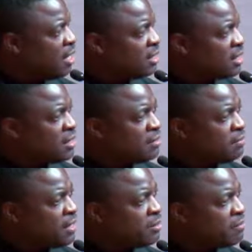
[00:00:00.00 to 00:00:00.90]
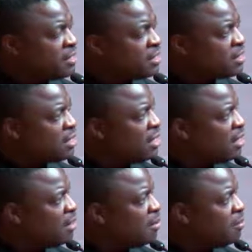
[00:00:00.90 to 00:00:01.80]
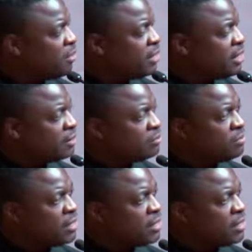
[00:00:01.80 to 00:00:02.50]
Just in front of this building,